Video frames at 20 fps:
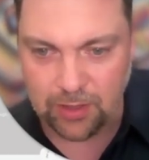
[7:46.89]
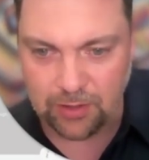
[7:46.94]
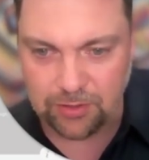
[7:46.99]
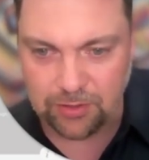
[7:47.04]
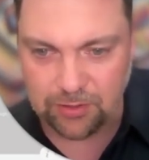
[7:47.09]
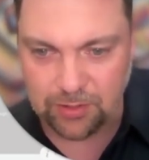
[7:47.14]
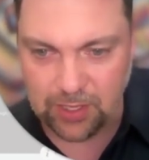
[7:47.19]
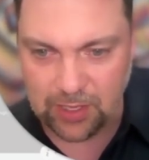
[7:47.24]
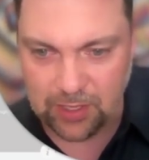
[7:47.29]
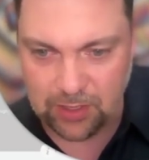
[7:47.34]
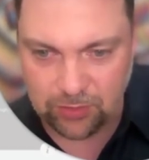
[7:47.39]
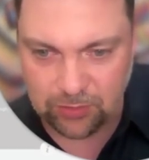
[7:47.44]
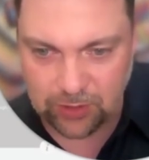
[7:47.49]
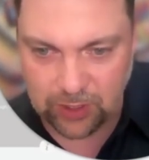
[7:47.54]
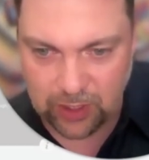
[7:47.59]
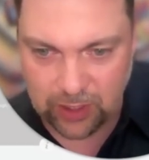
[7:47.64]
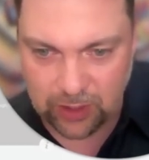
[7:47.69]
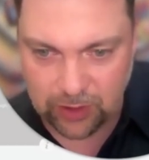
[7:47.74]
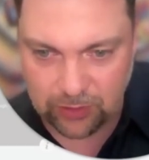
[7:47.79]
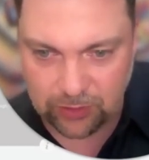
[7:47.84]
Sand
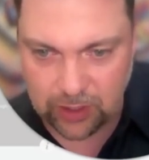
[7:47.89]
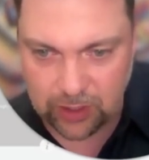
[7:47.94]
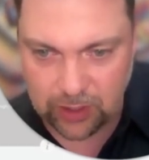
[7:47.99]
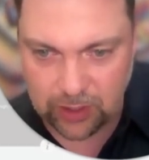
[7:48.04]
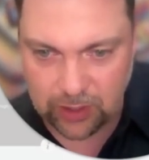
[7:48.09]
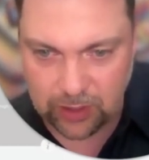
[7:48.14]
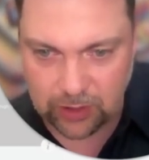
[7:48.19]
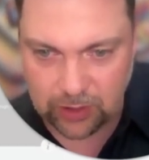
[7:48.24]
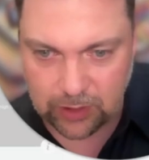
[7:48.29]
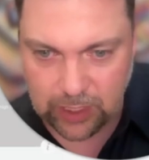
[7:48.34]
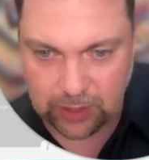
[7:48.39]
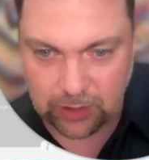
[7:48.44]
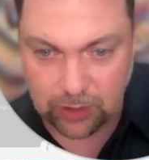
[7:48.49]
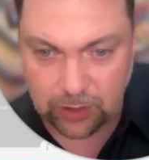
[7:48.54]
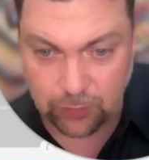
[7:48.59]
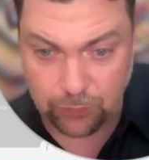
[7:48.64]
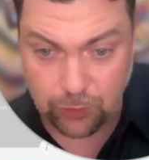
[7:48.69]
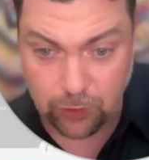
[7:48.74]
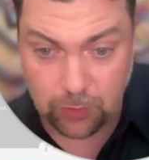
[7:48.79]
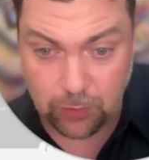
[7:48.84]
says, can
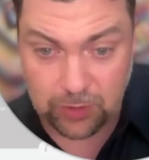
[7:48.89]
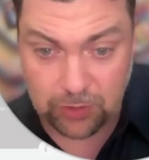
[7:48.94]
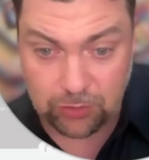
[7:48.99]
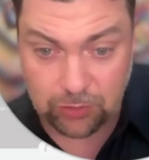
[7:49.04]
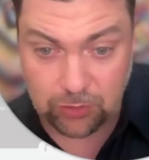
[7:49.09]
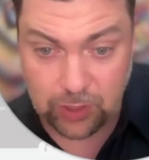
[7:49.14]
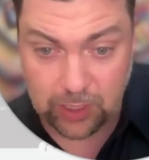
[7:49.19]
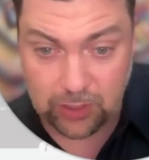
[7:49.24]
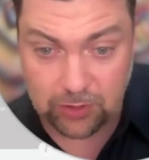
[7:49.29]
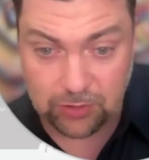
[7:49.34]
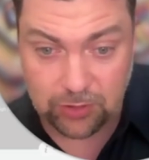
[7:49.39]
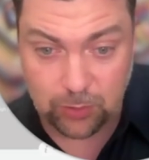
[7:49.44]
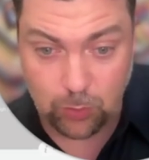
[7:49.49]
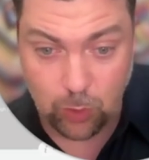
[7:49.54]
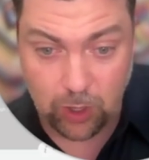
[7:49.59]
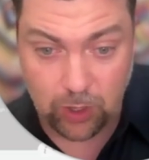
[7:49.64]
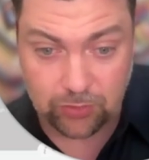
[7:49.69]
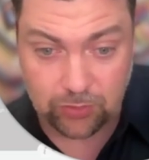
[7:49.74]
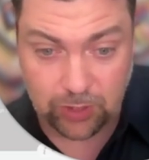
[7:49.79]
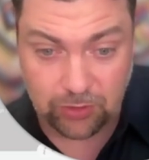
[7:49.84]
confirm this strategy works.